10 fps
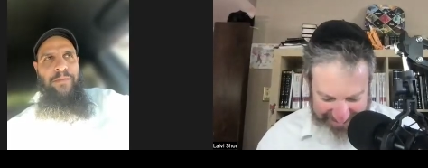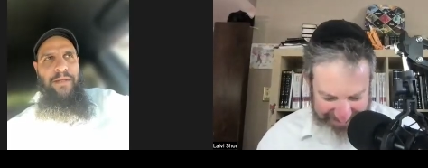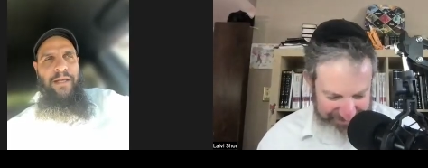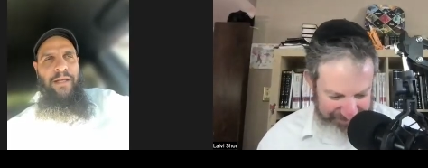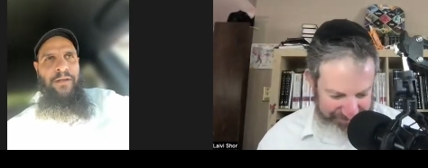Speaker 1: it,
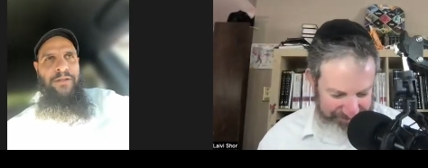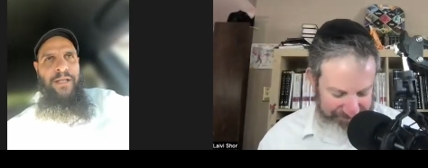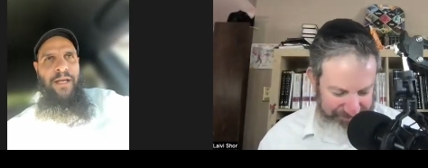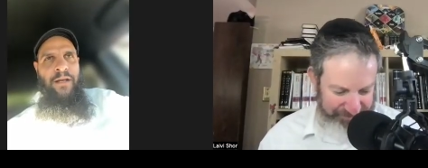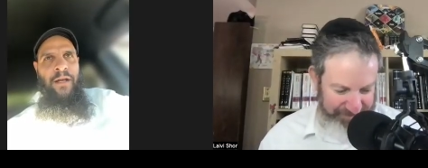they can
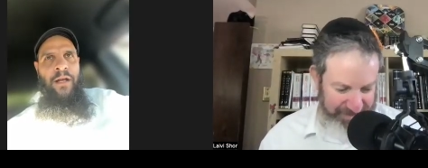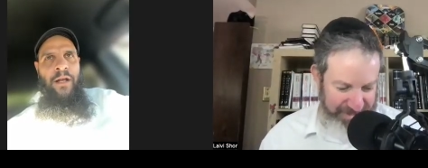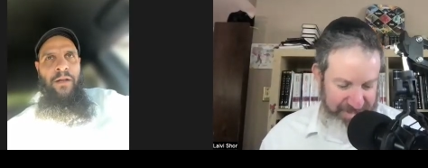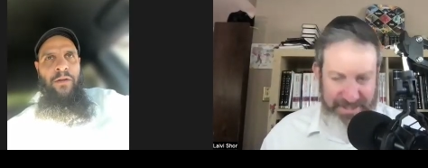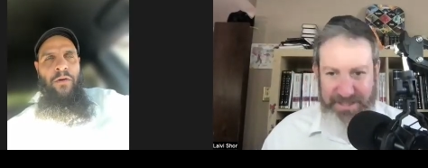understand
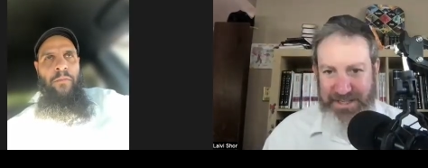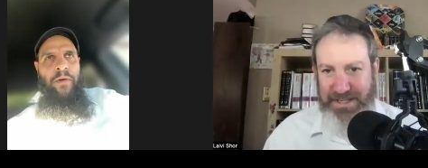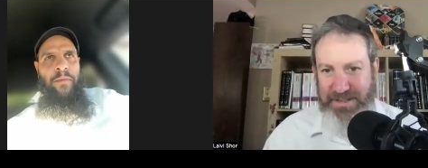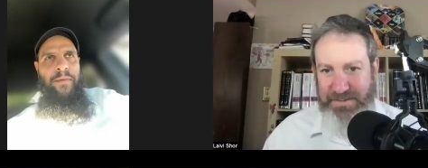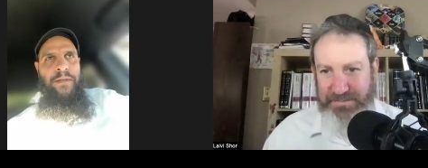the whole
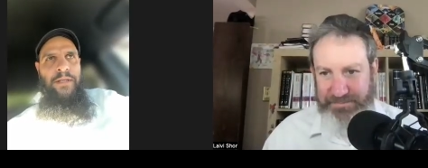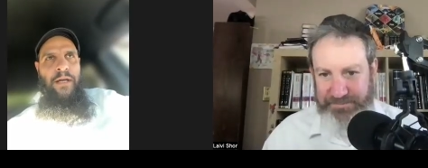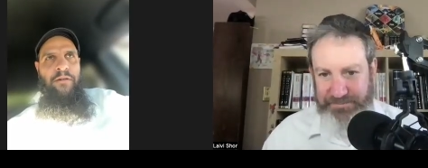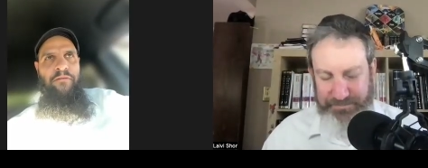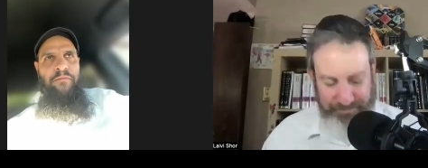purpose
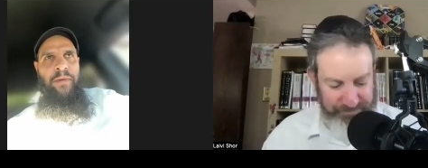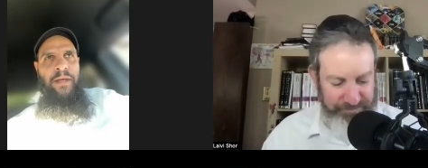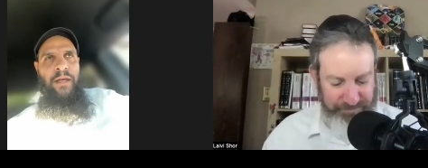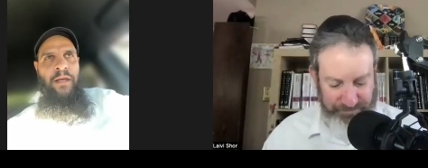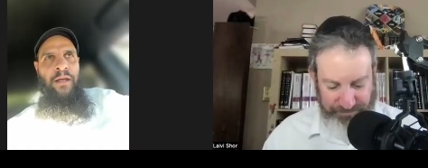yeah. of
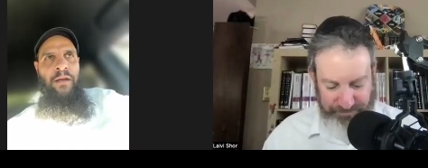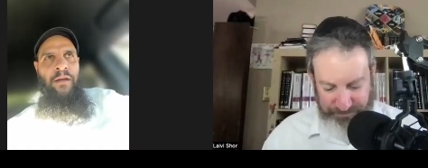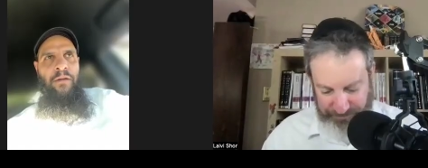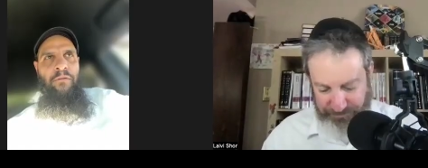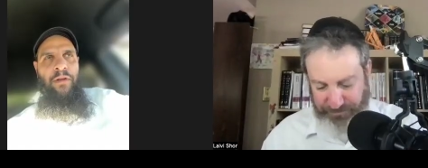being
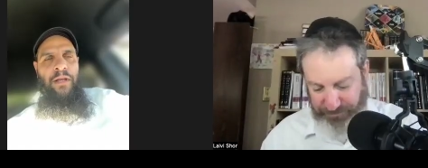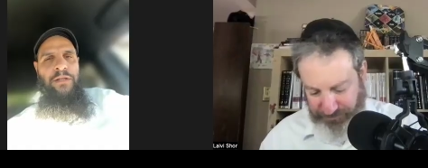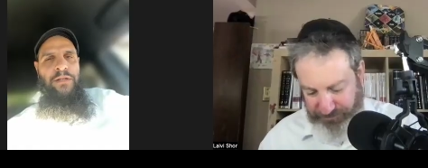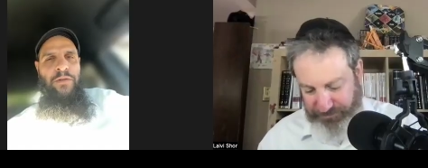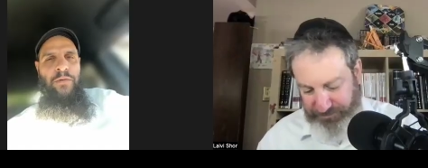
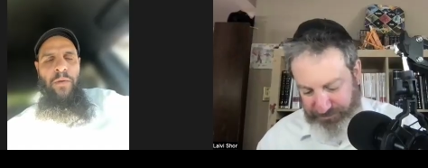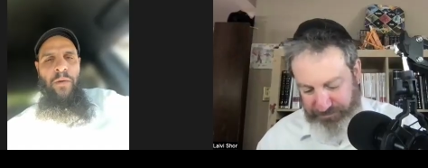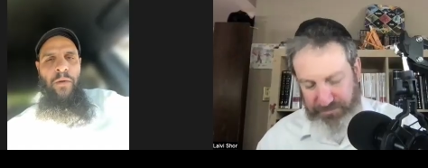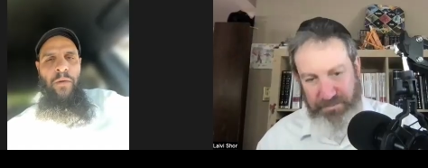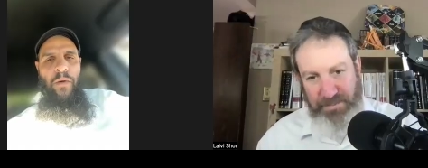religious,
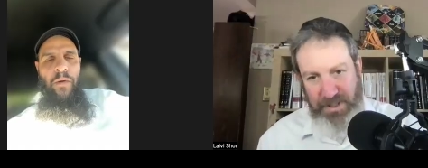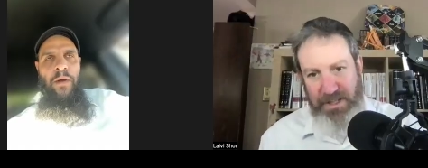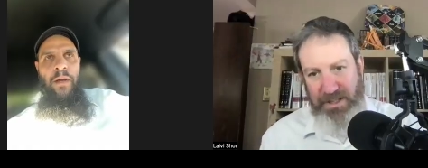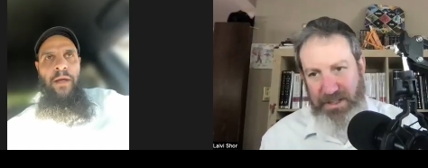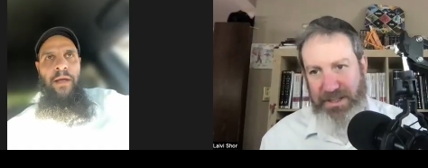quote unquote,
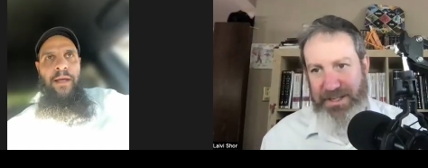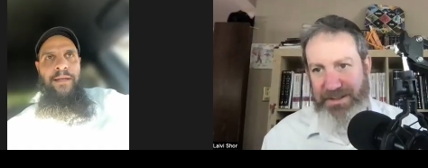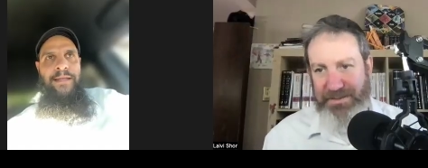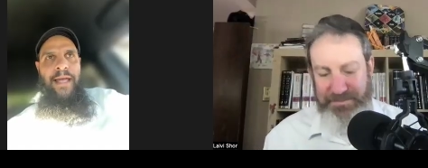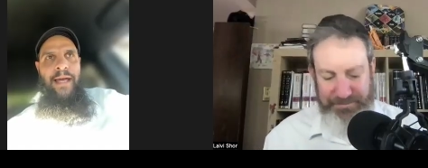yeah.
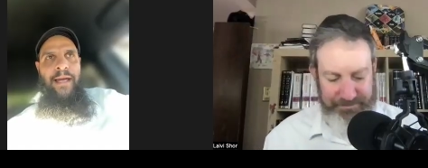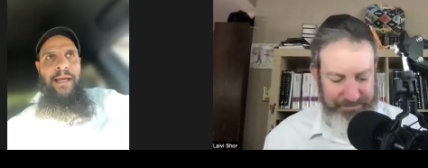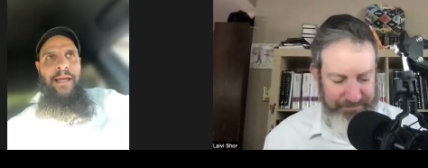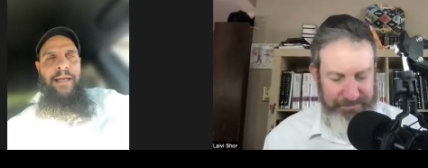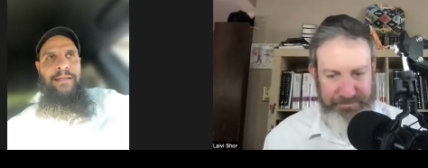is that
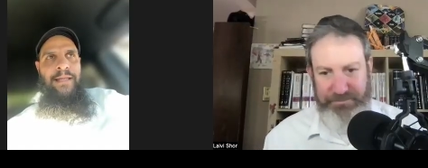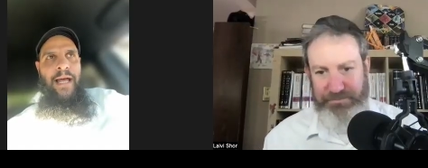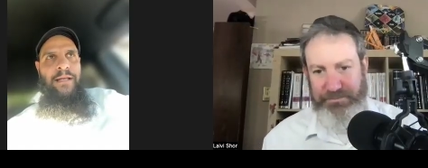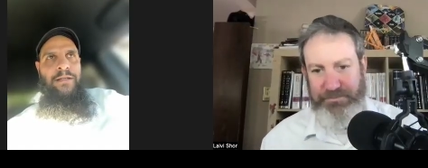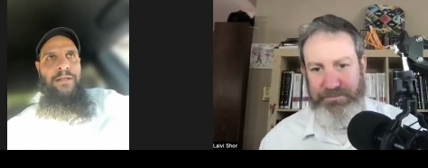it's
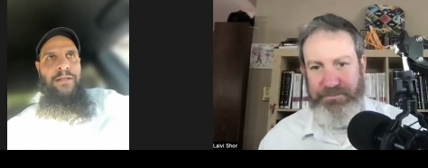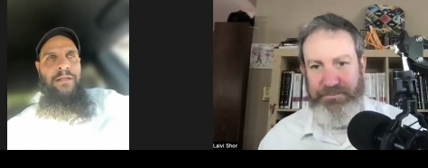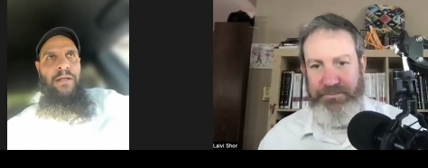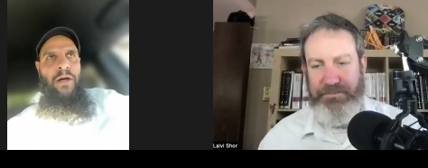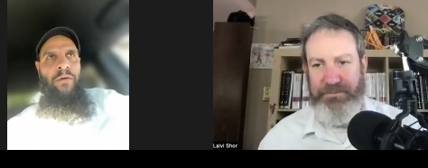not just
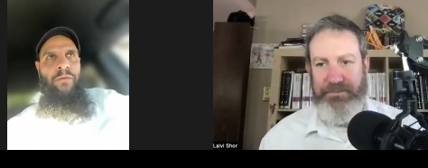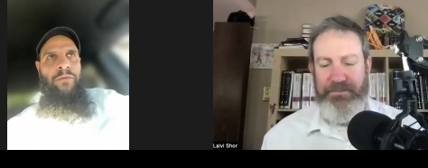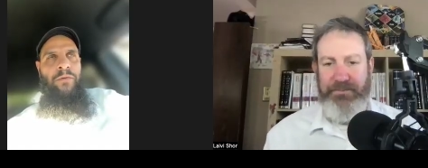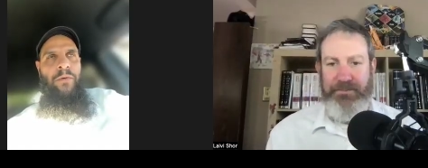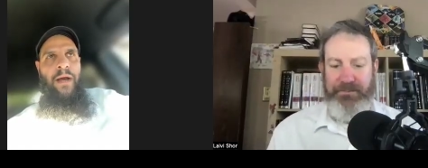oh,
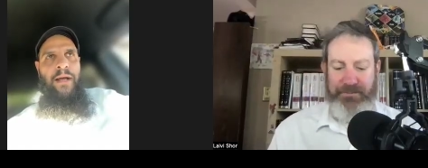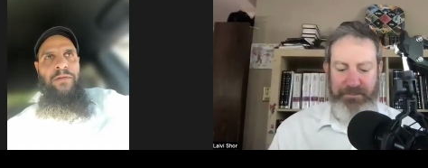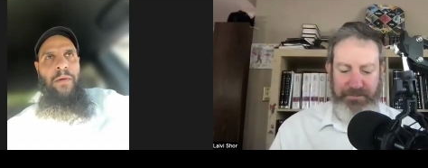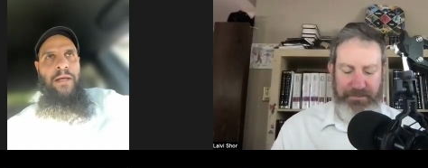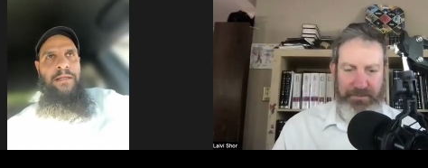do
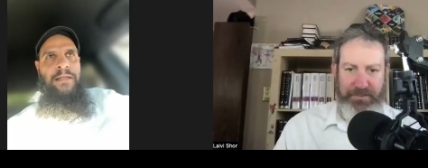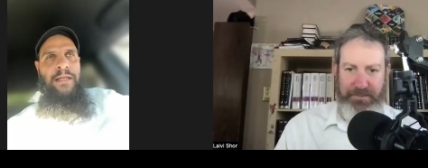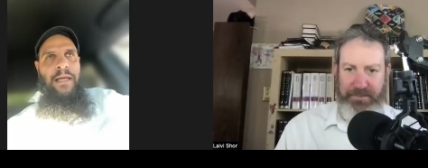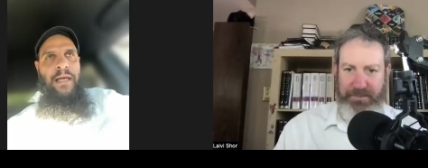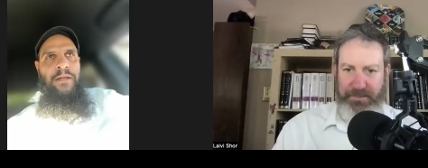
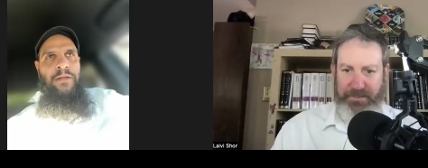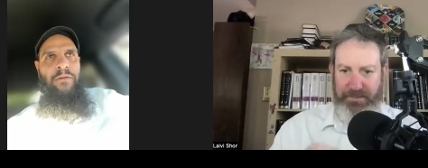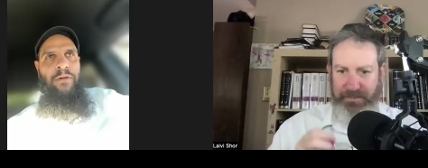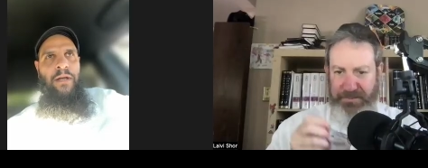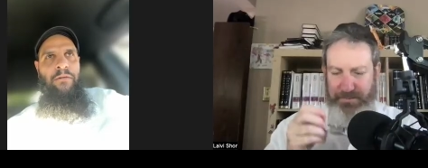XYZ and
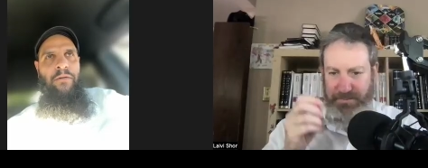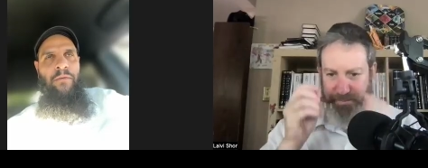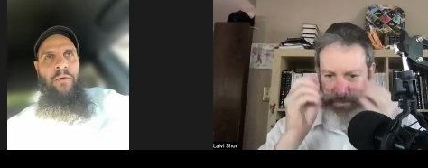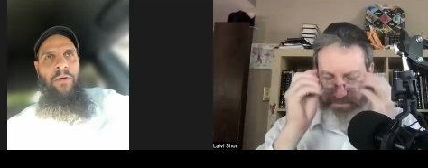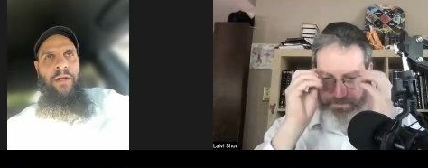you'll get
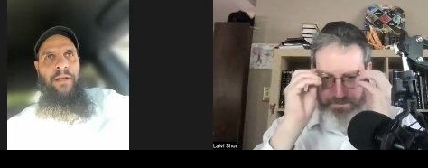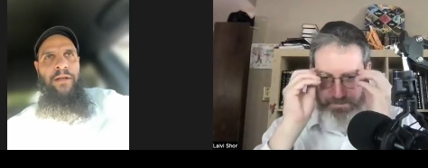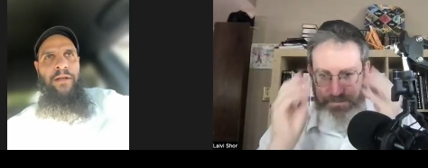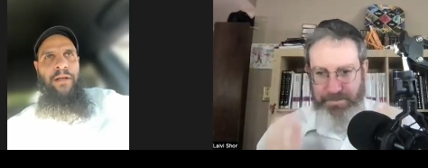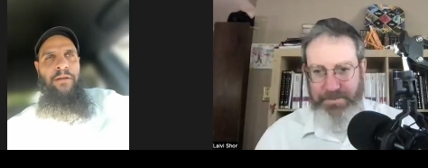
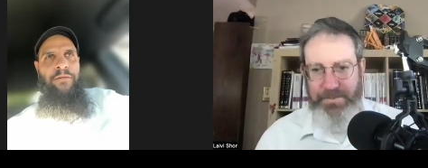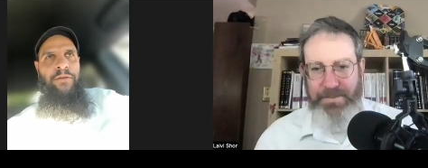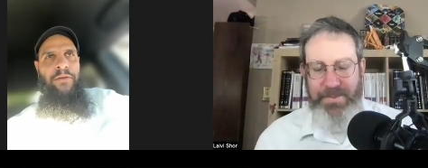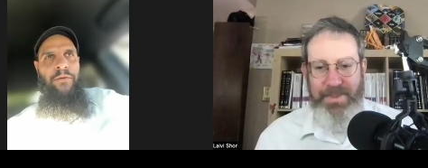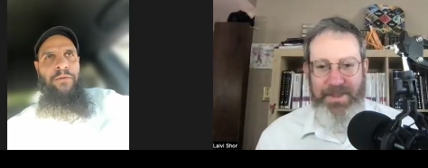rewarded. And if you
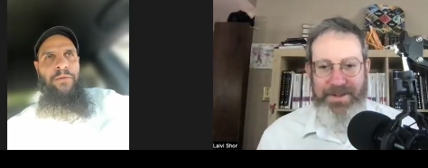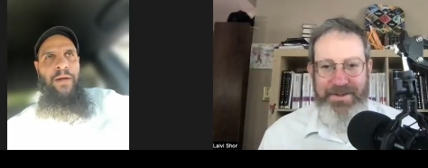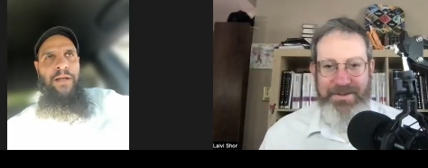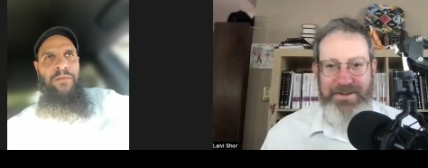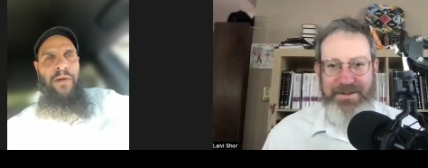don't do
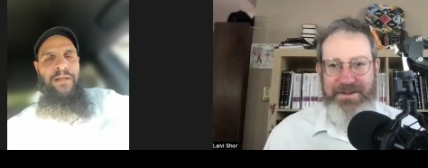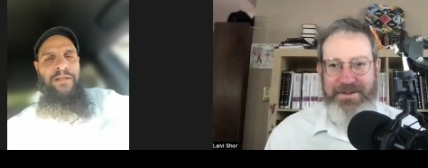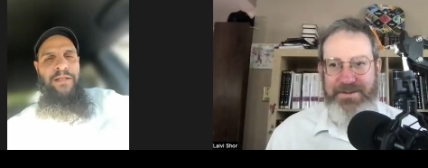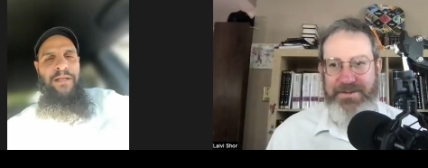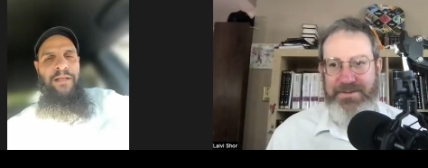
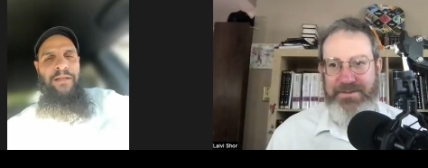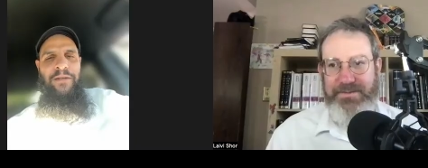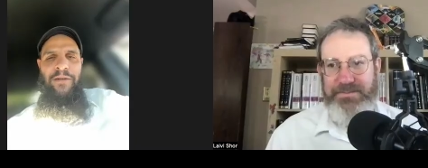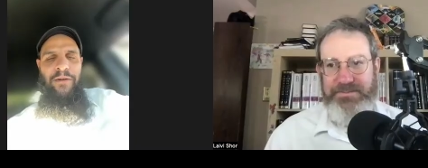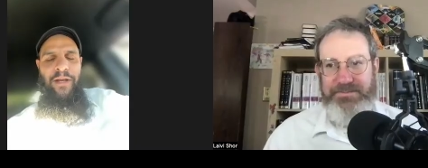XYZ,
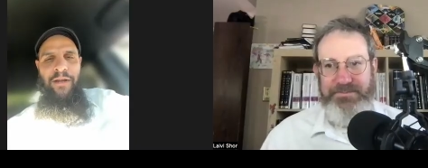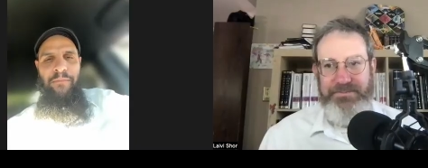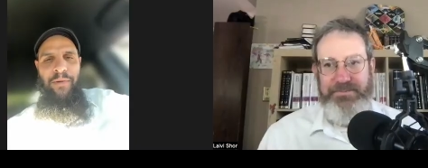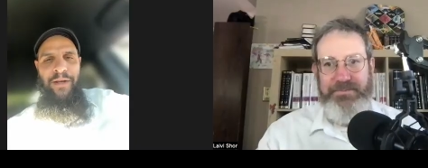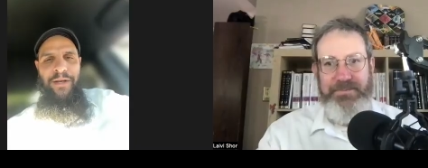you'll get
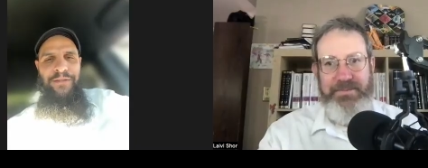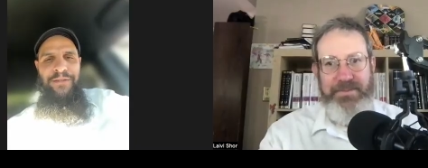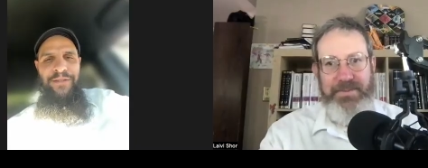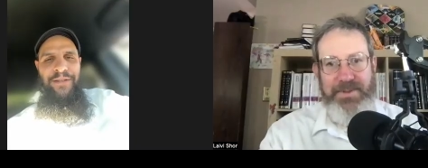punished.